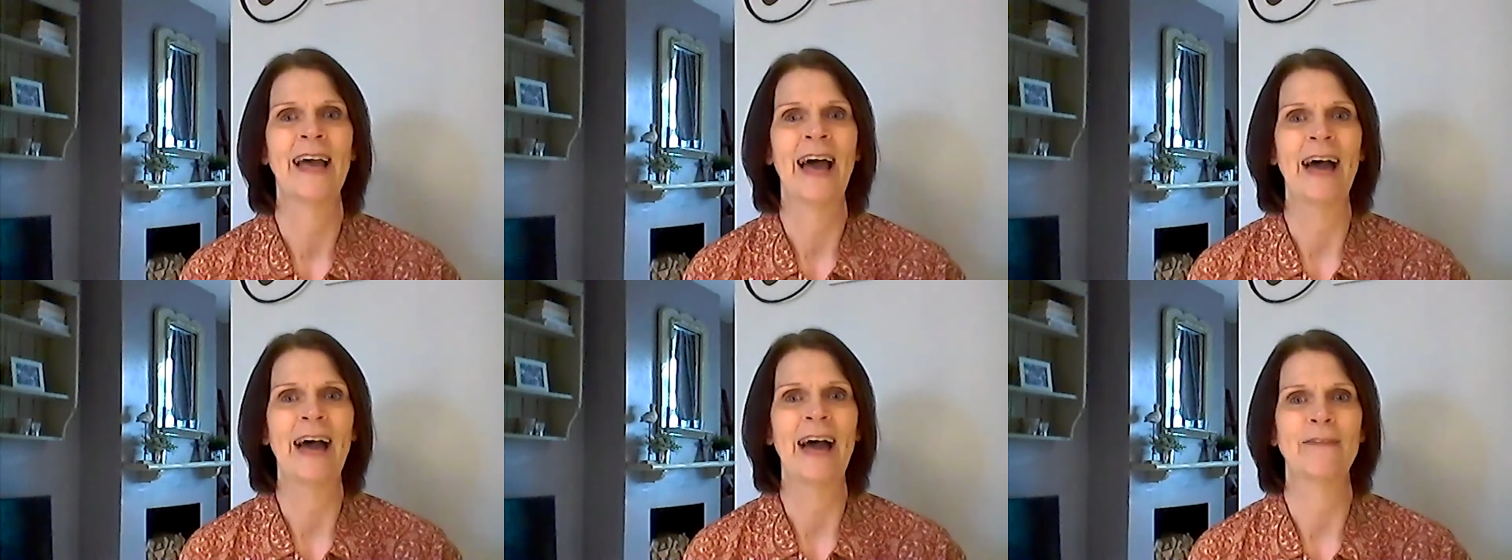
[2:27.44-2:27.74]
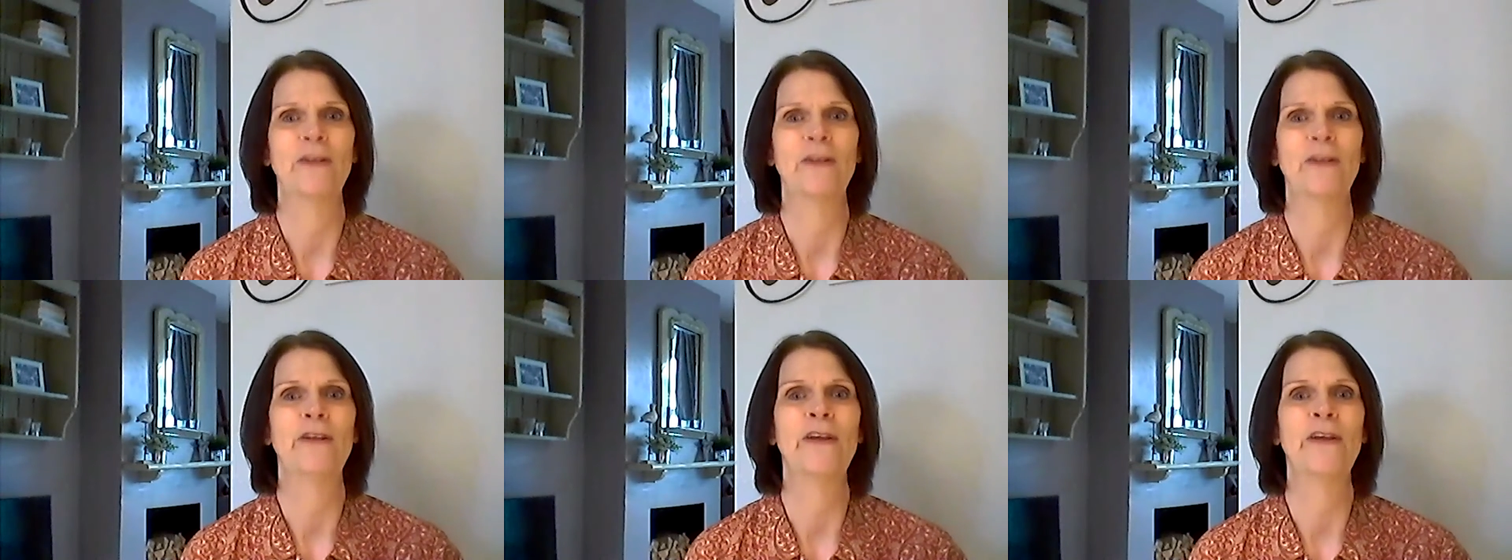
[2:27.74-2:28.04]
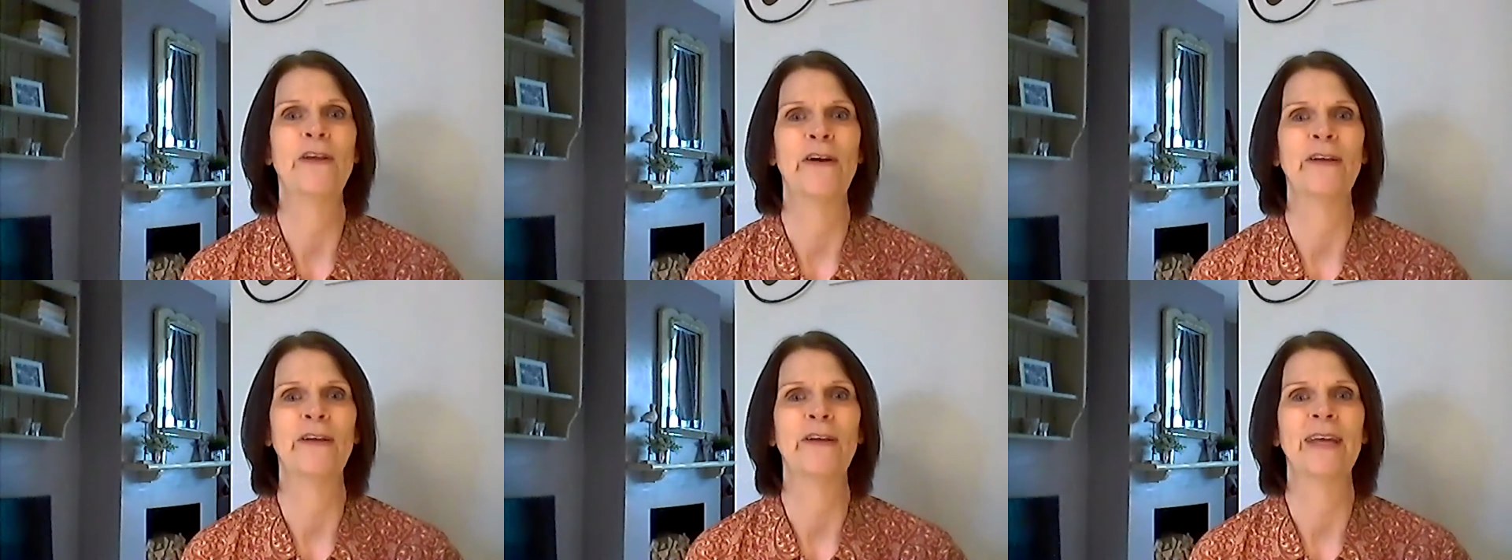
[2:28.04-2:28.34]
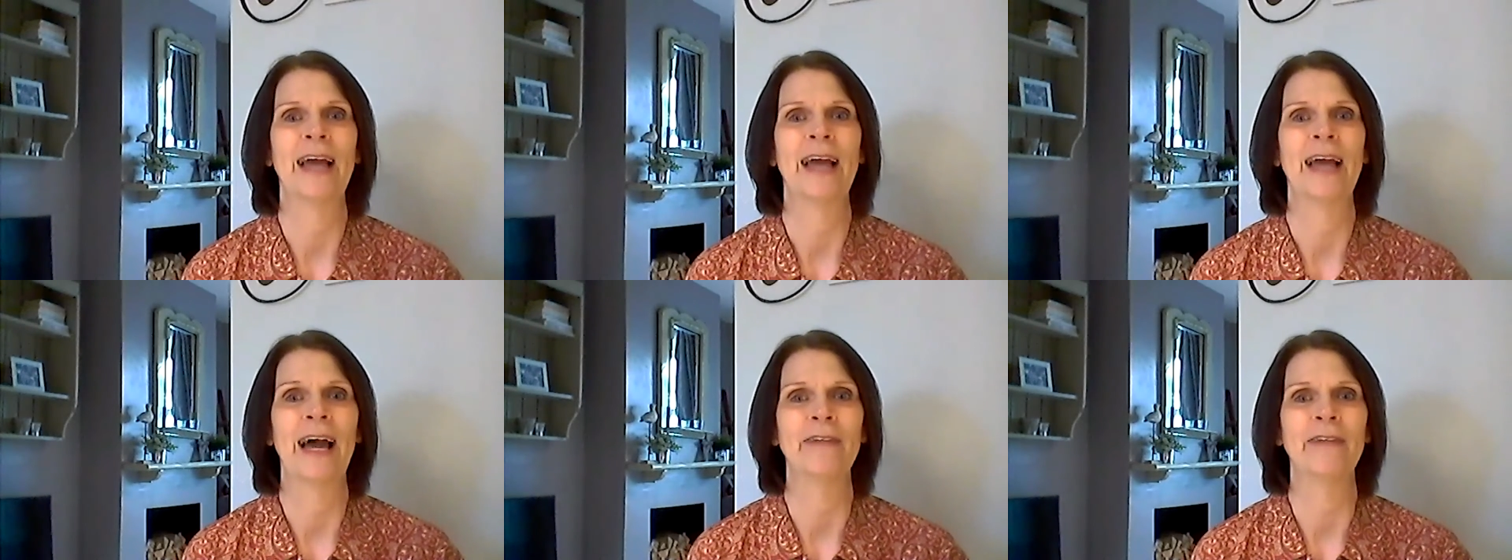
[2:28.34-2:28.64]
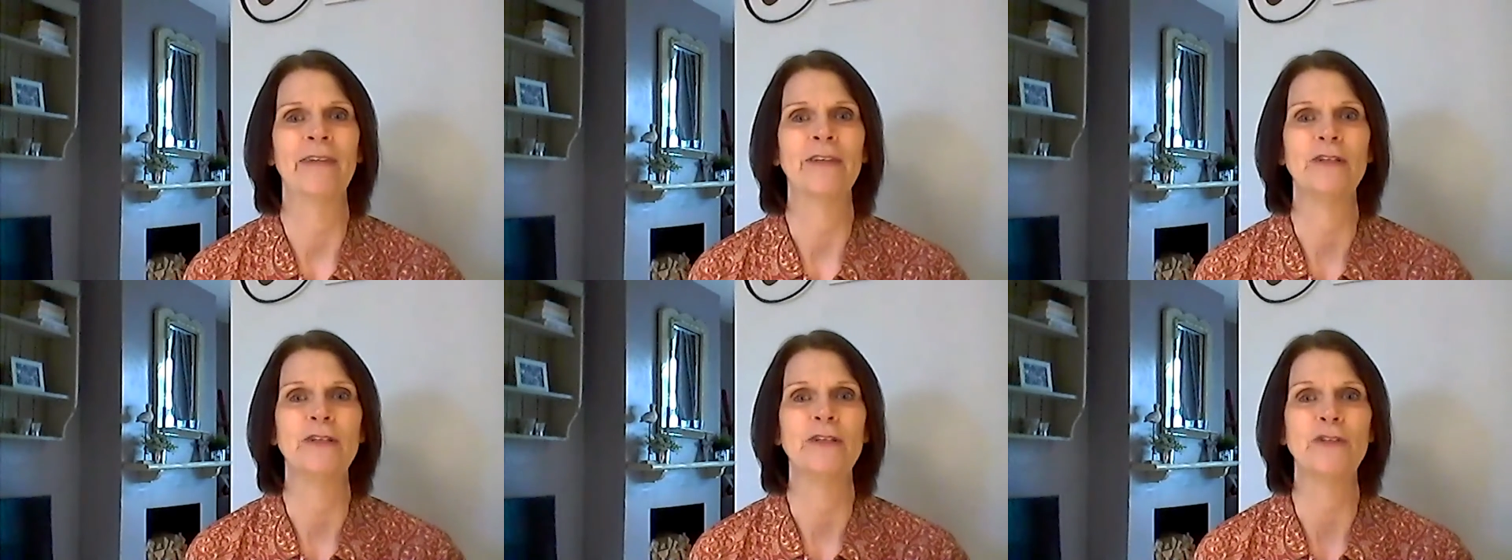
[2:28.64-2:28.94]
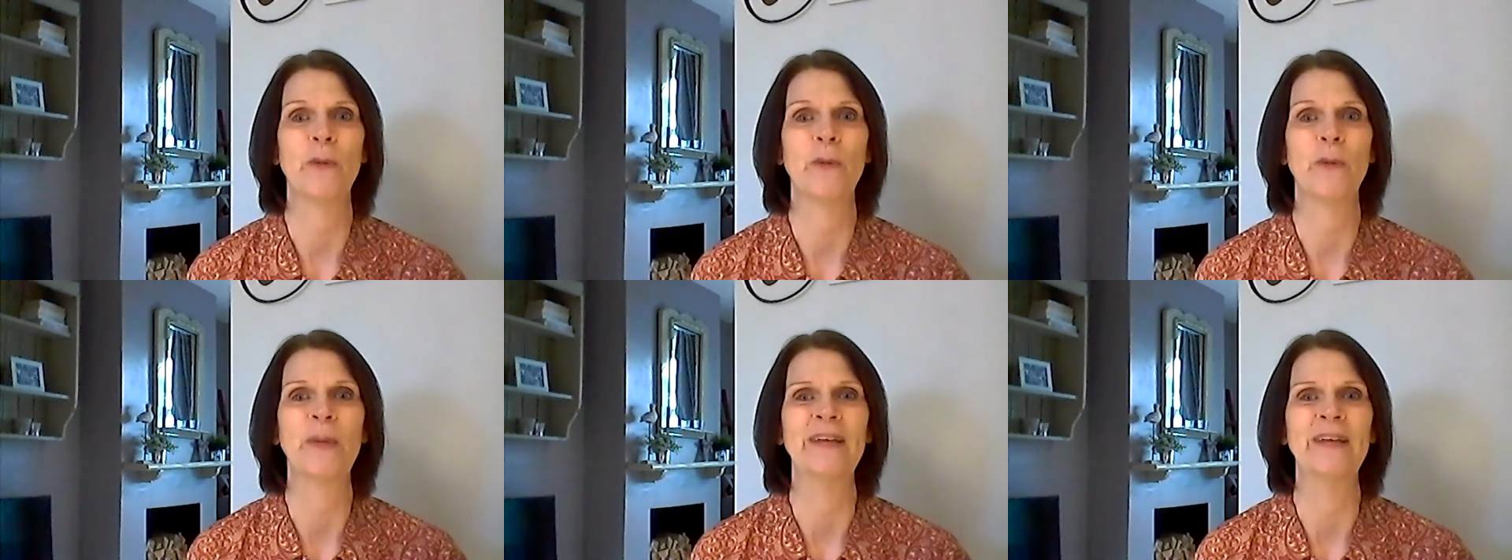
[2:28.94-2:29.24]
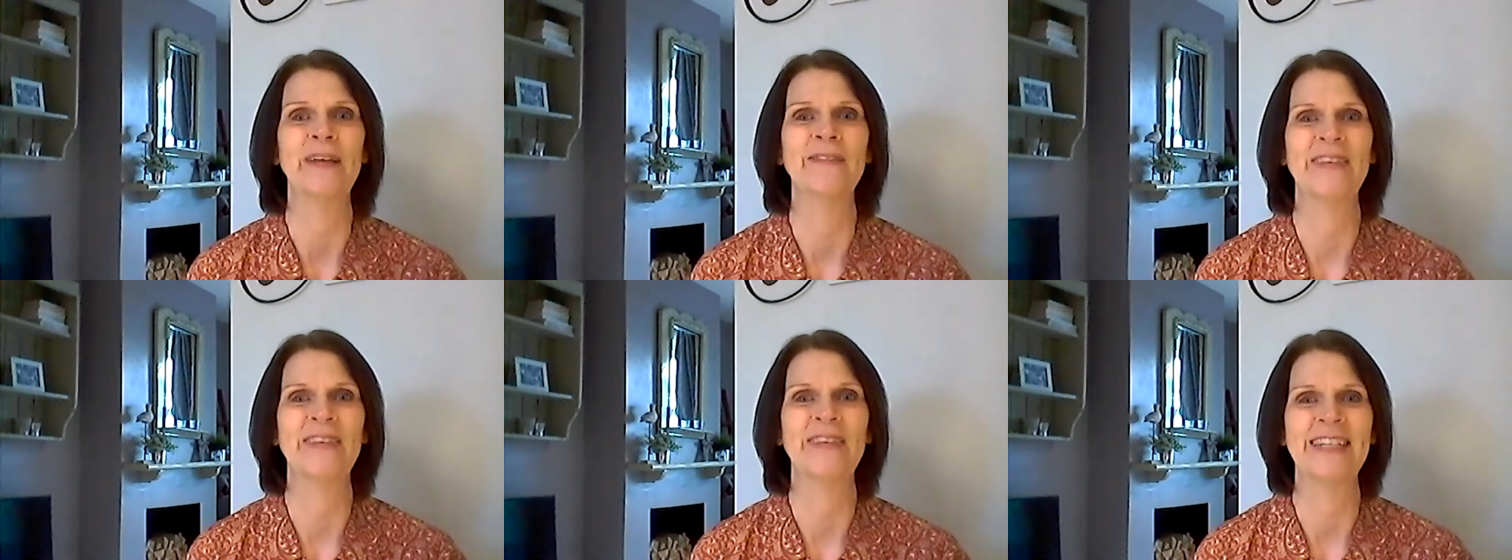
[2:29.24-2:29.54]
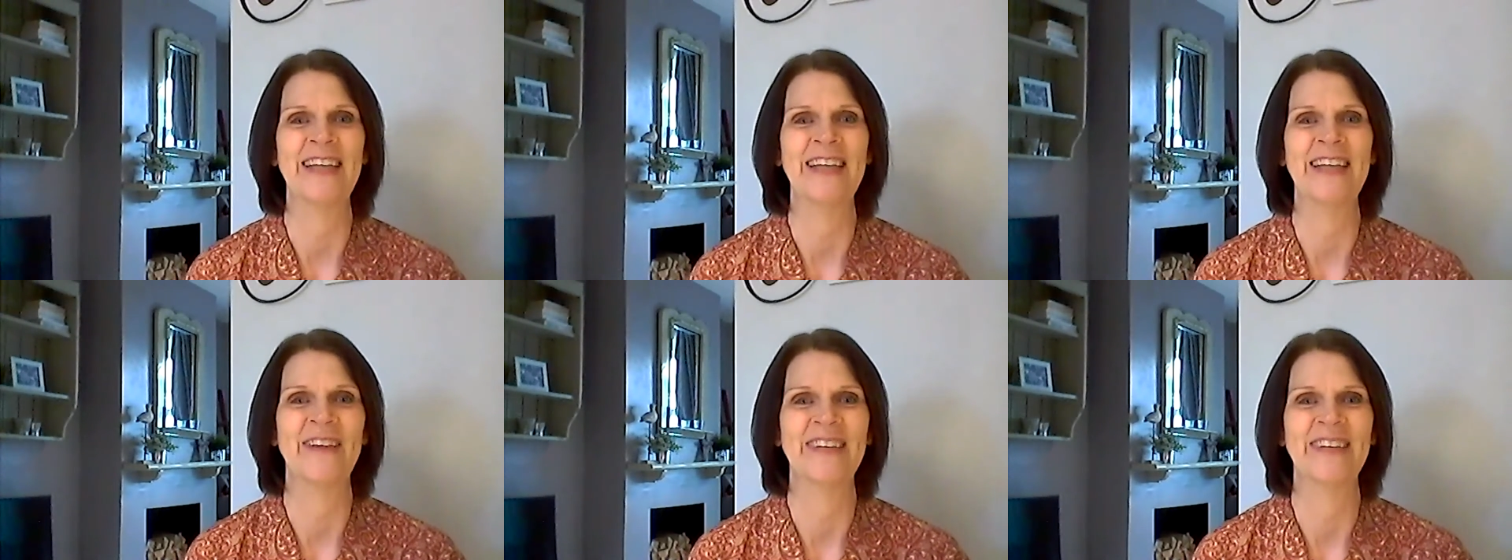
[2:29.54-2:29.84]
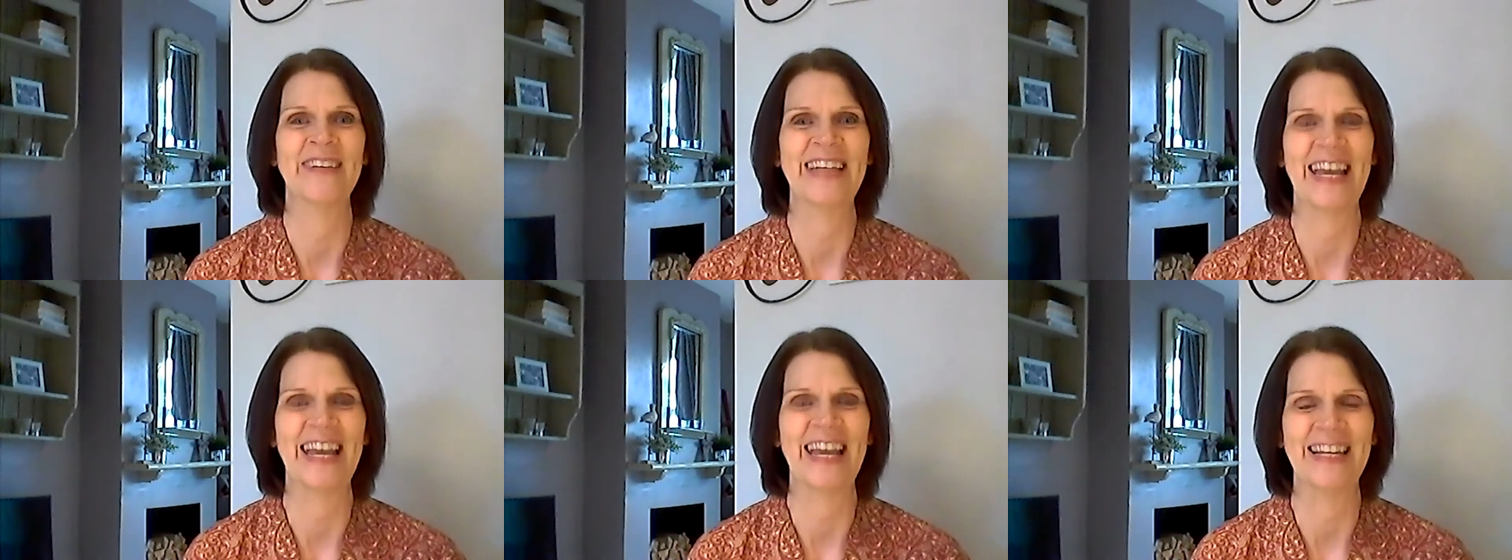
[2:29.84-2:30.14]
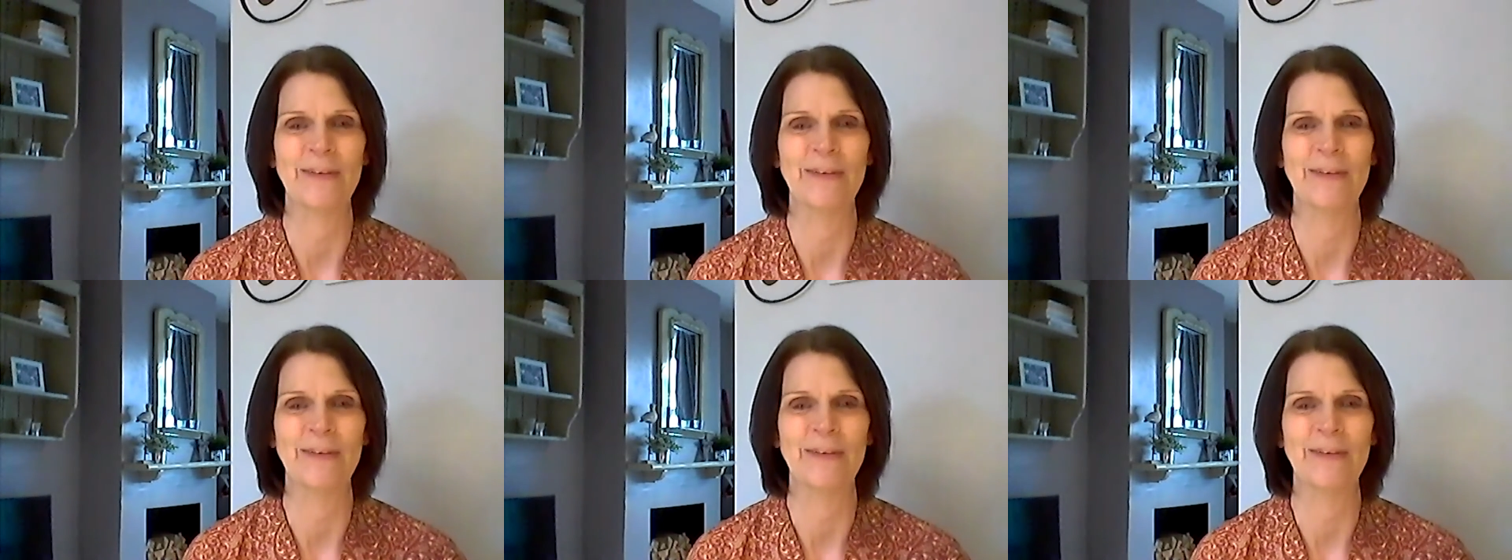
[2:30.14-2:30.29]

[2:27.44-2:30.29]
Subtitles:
Have a look at the shopping video again,